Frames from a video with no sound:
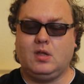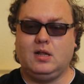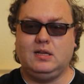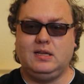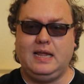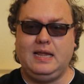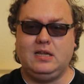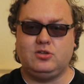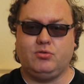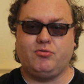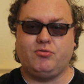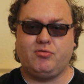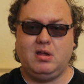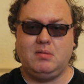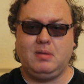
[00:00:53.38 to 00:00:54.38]
links and
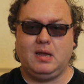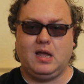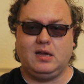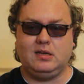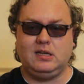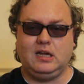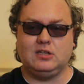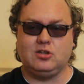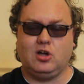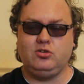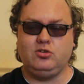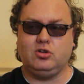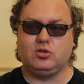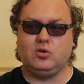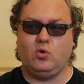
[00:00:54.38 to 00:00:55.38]
framing ideas
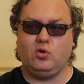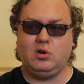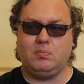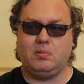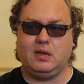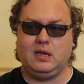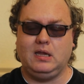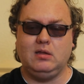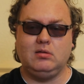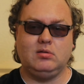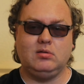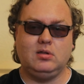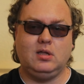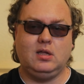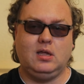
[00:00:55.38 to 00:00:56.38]
aren't just going to be
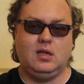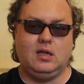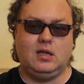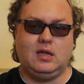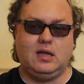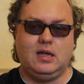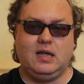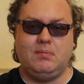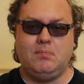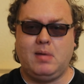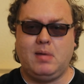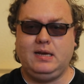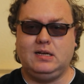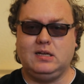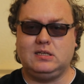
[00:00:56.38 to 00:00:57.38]
uh,
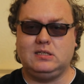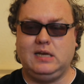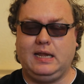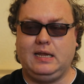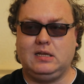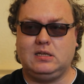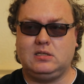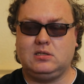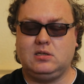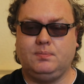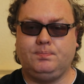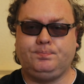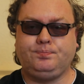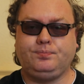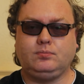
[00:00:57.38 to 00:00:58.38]
mindless links.
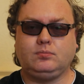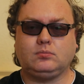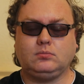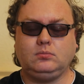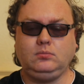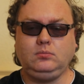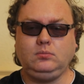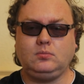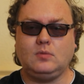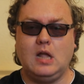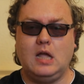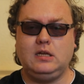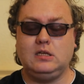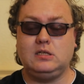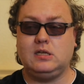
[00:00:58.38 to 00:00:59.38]

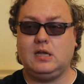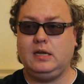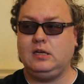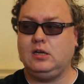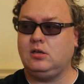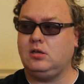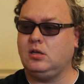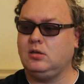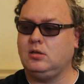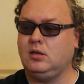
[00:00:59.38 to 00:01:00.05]
I decided,